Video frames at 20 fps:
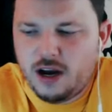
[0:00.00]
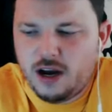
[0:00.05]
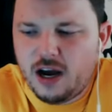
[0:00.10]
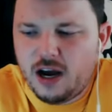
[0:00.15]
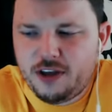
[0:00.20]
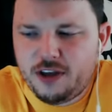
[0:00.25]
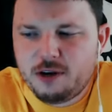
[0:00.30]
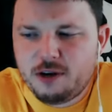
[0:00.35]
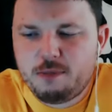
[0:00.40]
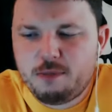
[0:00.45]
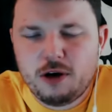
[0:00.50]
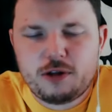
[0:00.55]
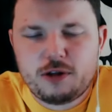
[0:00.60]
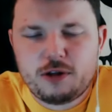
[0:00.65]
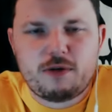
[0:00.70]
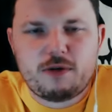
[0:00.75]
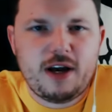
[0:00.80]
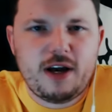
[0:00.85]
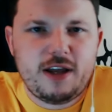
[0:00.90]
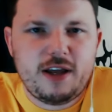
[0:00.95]
I think you're both
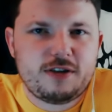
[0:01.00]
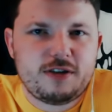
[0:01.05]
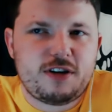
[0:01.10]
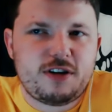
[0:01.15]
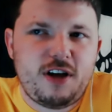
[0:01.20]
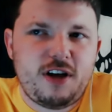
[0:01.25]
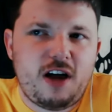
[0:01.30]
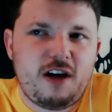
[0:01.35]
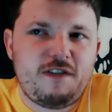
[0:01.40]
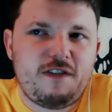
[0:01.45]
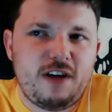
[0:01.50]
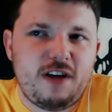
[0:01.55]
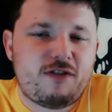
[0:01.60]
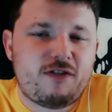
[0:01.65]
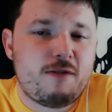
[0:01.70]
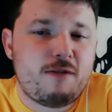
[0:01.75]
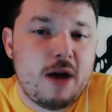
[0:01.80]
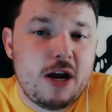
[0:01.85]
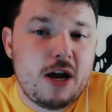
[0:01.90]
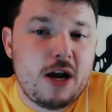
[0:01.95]
right. There's enough
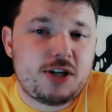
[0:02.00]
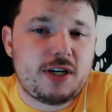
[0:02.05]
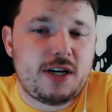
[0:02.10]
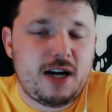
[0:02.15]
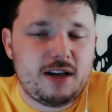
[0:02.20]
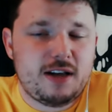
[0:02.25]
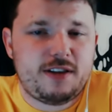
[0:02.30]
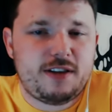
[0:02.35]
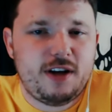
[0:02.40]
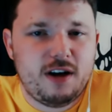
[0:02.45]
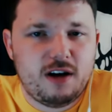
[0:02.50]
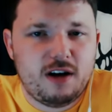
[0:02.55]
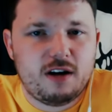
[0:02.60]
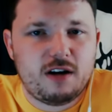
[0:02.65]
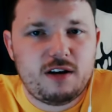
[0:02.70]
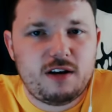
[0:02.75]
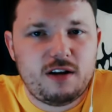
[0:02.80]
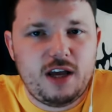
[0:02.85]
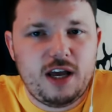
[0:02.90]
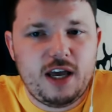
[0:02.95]
information out there,
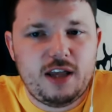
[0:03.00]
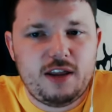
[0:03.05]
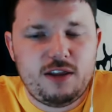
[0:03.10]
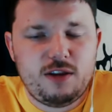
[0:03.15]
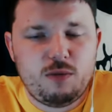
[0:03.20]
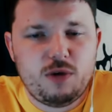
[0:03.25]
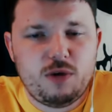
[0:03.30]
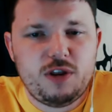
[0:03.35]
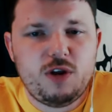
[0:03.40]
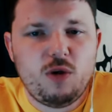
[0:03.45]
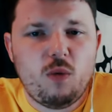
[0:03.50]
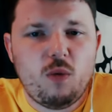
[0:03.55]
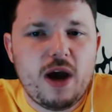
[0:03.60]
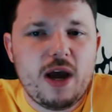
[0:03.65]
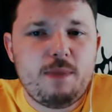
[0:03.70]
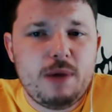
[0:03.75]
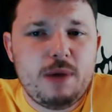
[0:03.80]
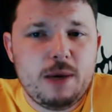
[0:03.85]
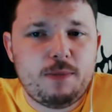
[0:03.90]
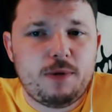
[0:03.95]
and with the way
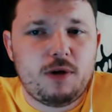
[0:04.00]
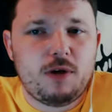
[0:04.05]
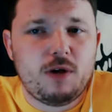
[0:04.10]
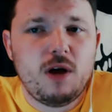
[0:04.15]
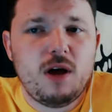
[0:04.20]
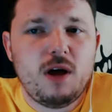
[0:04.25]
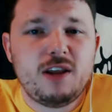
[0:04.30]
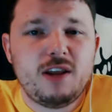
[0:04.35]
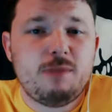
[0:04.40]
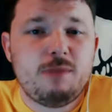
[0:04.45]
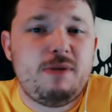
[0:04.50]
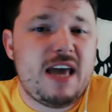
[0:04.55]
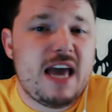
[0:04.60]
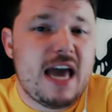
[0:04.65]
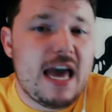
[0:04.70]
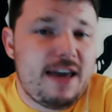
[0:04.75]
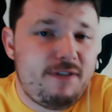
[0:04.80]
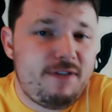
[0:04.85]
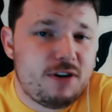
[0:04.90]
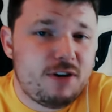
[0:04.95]
the
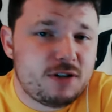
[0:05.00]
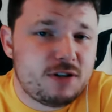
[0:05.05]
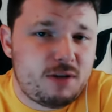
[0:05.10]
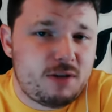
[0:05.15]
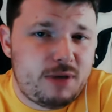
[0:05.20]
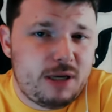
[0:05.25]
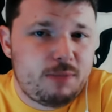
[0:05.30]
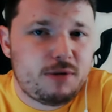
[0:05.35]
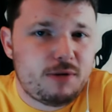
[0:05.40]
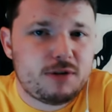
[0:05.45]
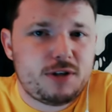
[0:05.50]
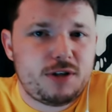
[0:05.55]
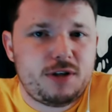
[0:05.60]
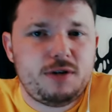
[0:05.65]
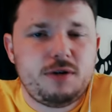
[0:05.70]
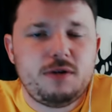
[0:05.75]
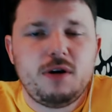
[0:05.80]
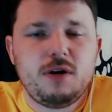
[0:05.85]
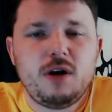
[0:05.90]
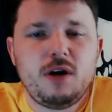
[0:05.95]
behaviors that people
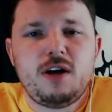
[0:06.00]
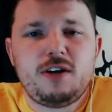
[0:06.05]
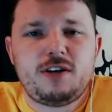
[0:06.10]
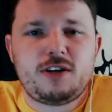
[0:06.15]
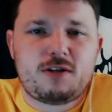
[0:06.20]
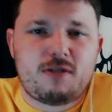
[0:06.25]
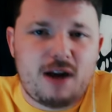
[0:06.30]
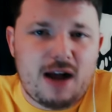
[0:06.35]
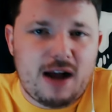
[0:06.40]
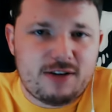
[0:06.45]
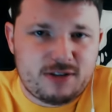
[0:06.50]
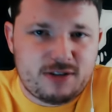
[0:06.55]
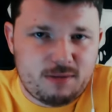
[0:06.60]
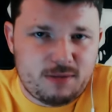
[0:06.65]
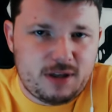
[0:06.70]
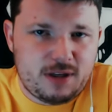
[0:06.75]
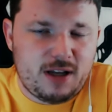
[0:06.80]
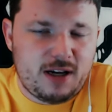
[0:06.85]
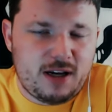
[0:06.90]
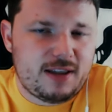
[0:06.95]
do, to craft
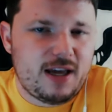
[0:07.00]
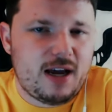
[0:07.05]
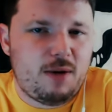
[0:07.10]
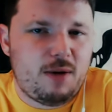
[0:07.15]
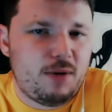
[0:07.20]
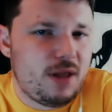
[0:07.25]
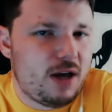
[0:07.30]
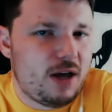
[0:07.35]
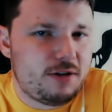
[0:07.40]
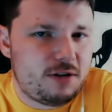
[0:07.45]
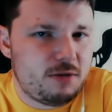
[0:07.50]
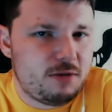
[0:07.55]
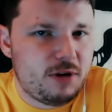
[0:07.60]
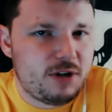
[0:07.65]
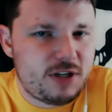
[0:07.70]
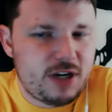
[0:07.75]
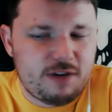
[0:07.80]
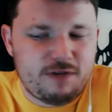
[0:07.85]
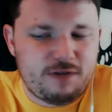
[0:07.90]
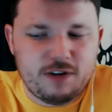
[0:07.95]
something like that without too
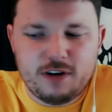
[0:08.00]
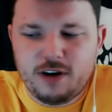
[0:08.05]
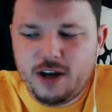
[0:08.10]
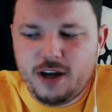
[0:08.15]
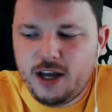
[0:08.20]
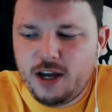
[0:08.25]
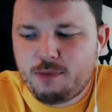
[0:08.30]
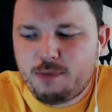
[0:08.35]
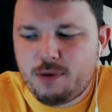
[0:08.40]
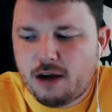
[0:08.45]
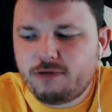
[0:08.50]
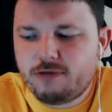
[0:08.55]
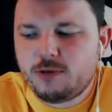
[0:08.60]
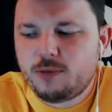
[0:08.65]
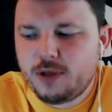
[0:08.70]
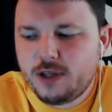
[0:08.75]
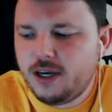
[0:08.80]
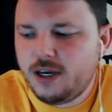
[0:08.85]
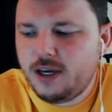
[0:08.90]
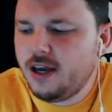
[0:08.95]
much effort. And
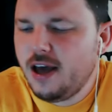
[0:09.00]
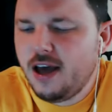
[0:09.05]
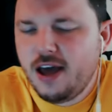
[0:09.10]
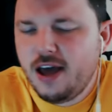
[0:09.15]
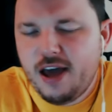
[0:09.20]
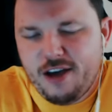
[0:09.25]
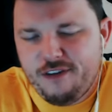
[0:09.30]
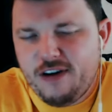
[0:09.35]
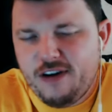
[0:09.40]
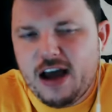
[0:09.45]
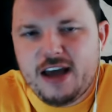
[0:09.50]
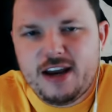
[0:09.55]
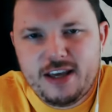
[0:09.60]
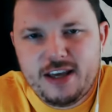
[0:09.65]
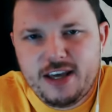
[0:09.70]
probably, if I had to